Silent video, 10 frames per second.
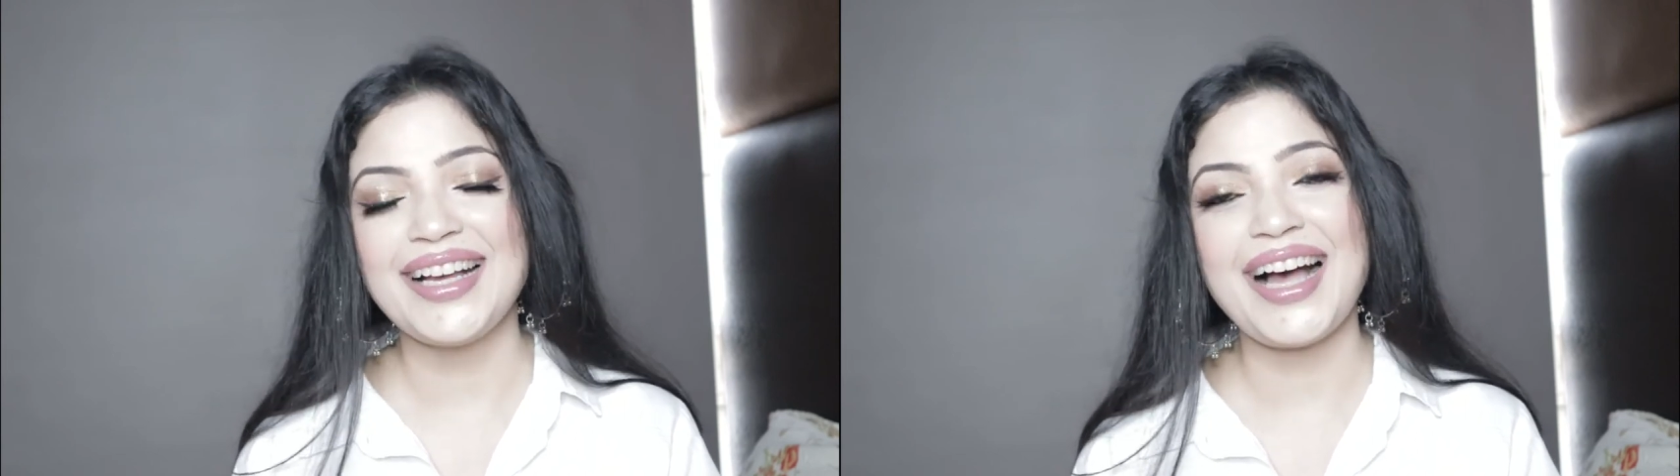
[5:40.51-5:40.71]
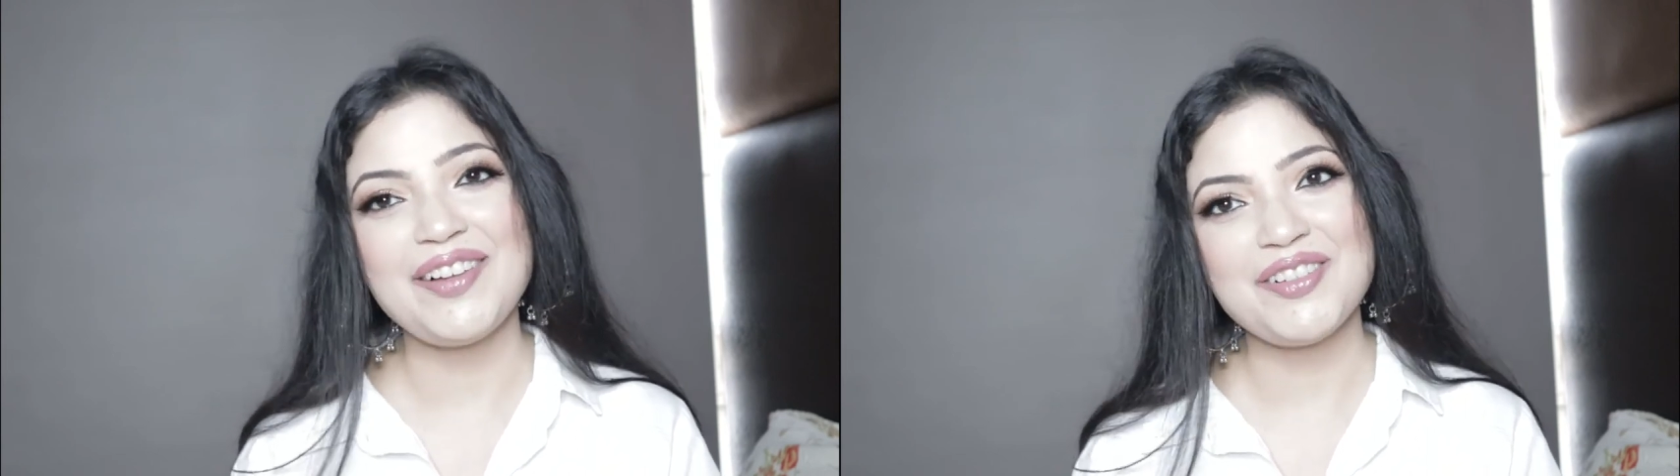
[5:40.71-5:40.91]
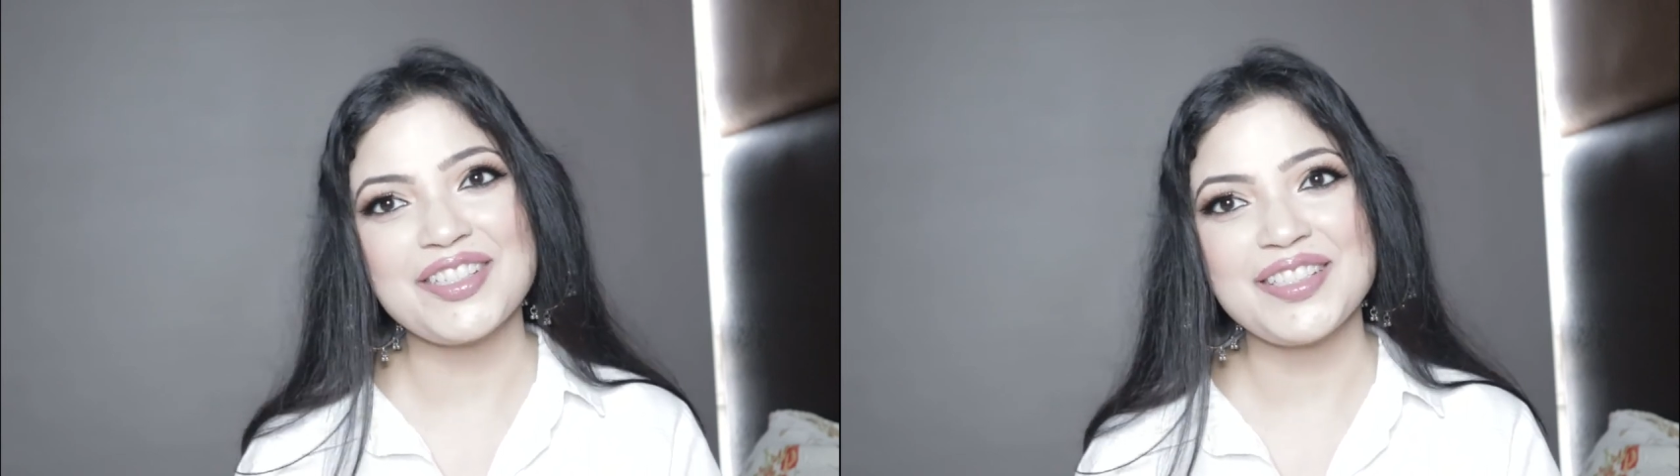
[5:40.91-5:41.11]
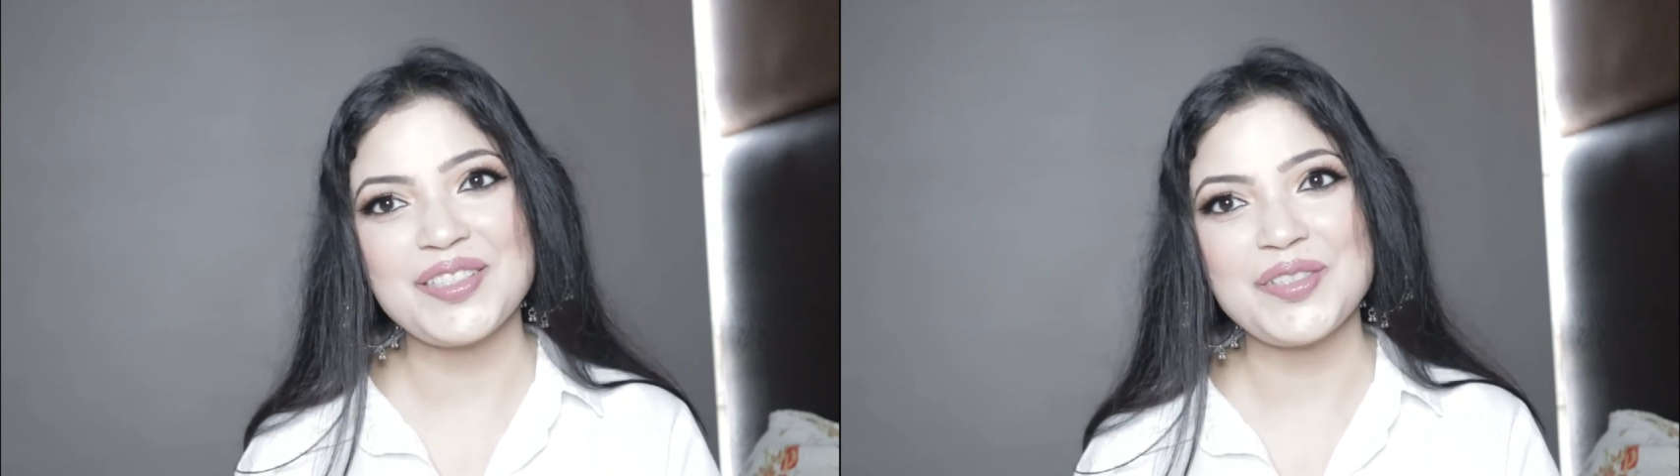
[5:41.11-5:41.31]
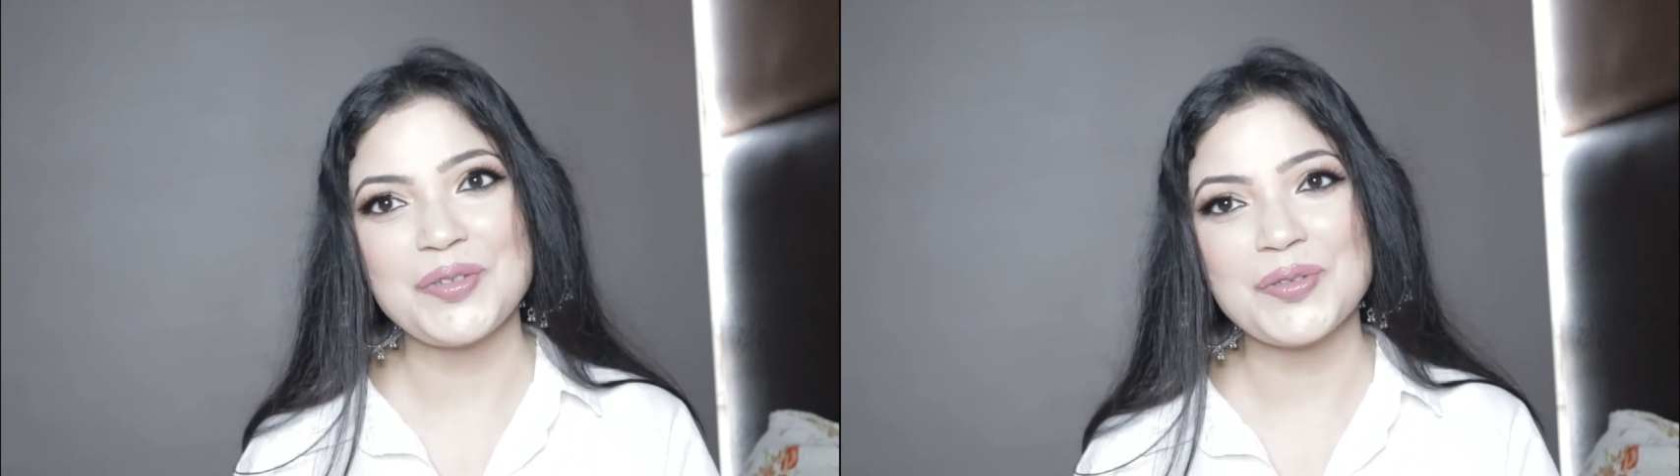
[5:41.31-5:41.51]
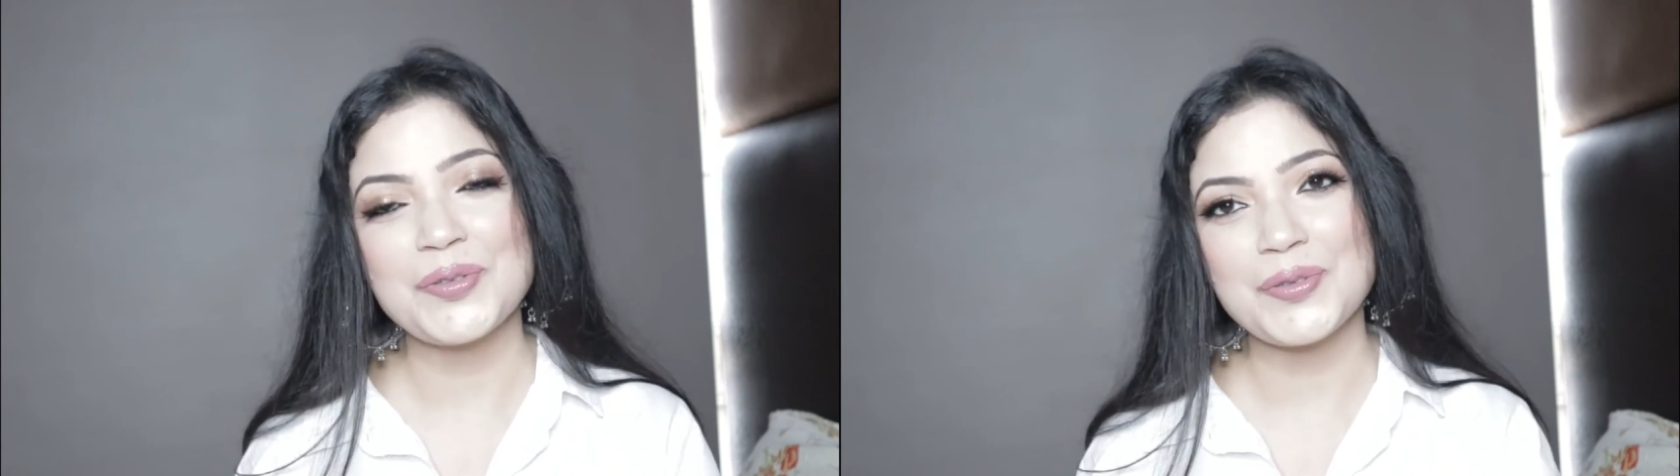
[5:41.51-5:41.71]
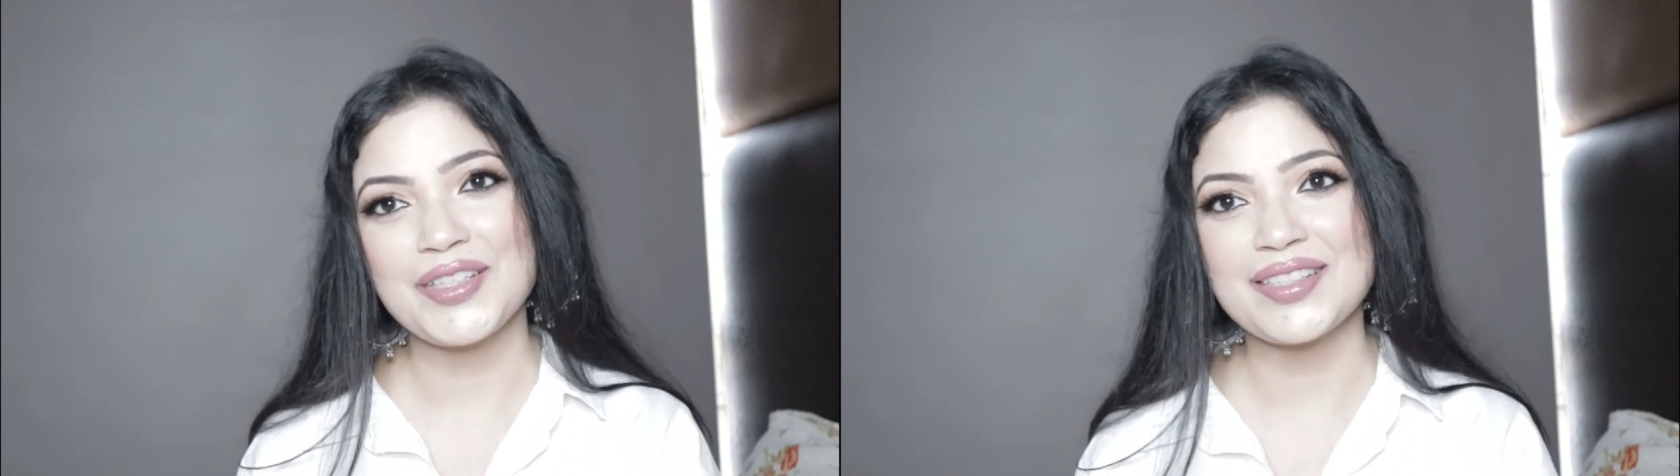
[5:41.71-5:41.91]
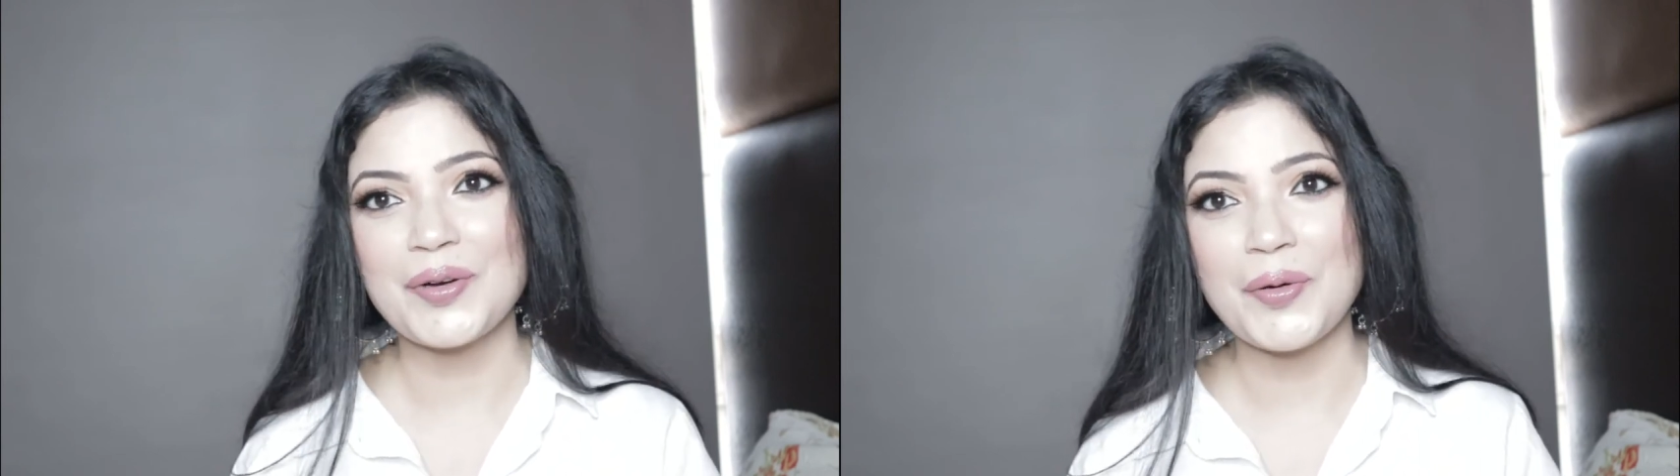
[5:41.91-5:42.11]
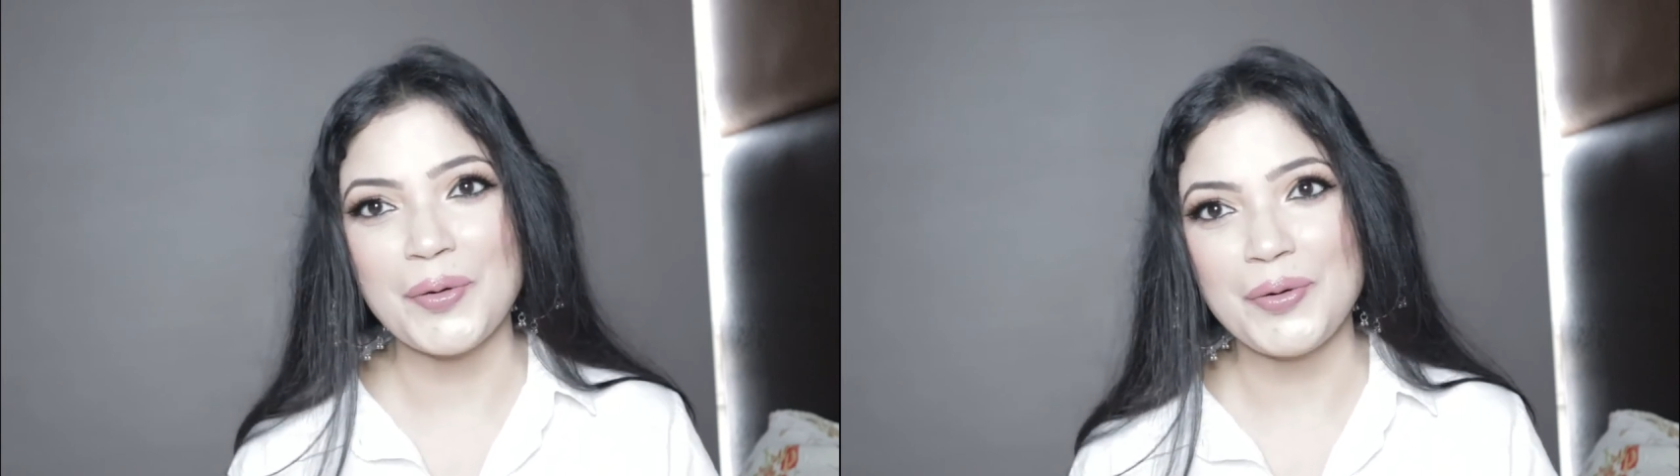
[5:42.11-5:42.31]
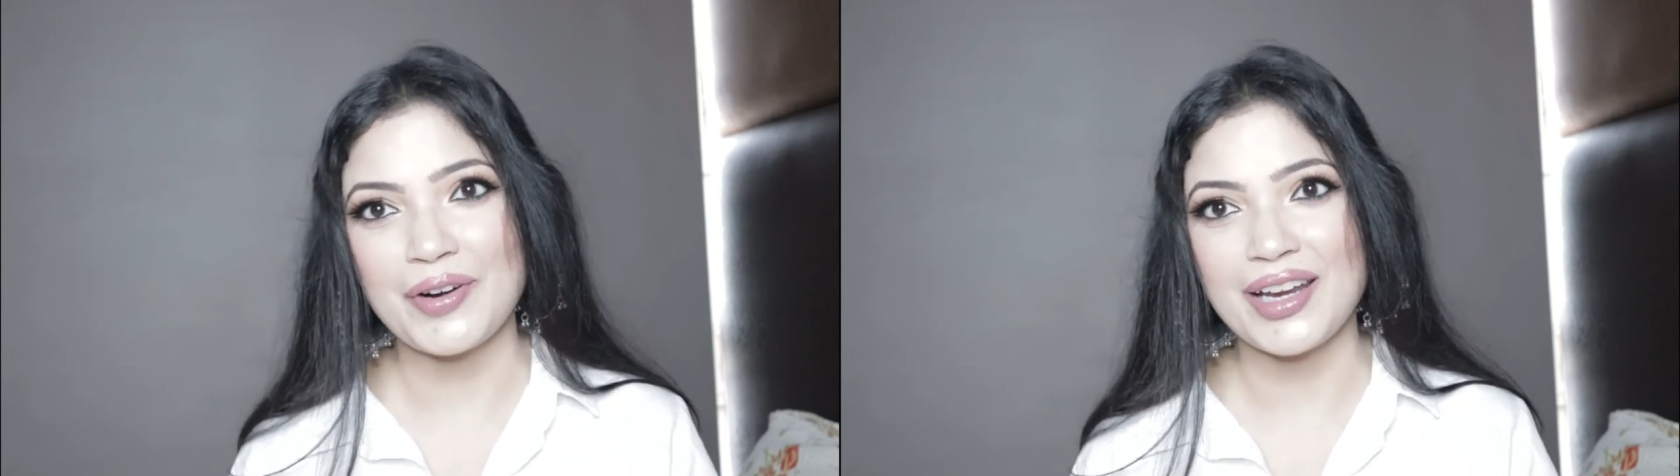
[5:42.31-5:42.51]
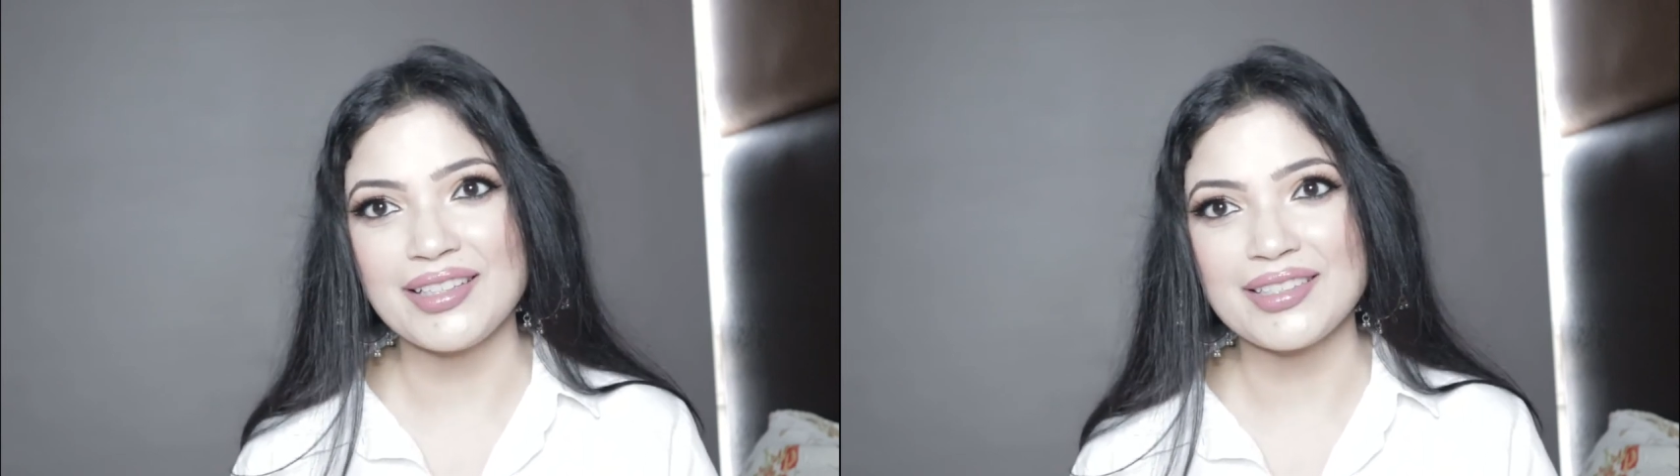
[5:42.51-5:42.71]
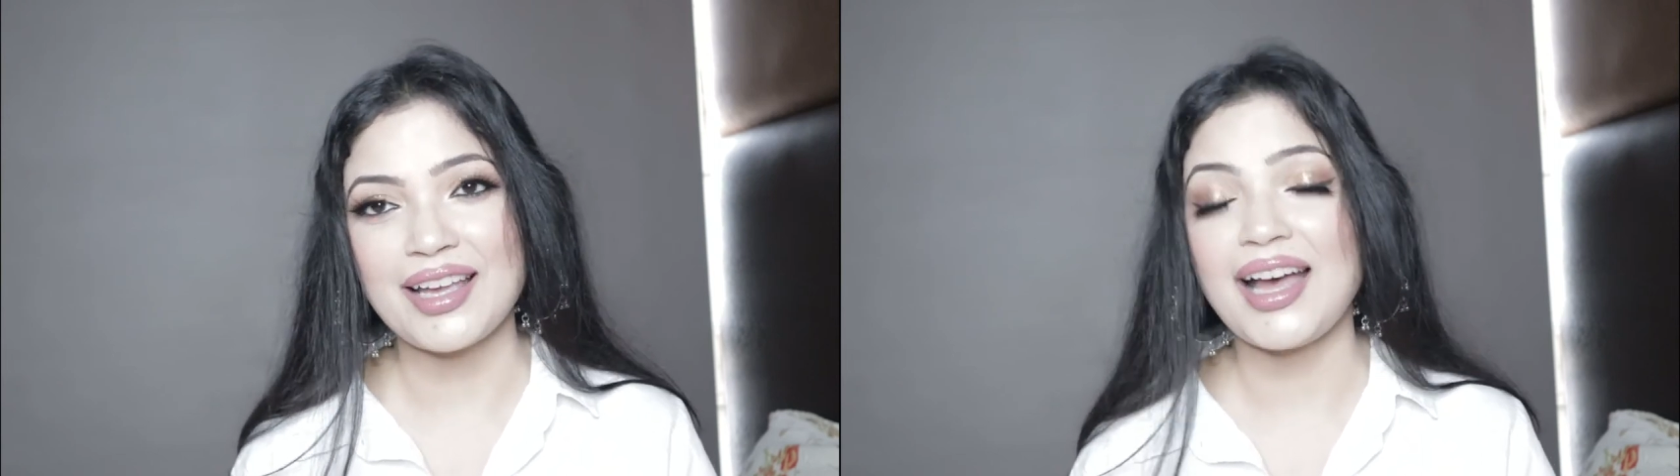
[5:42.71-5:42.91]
I was introduced to this whole range,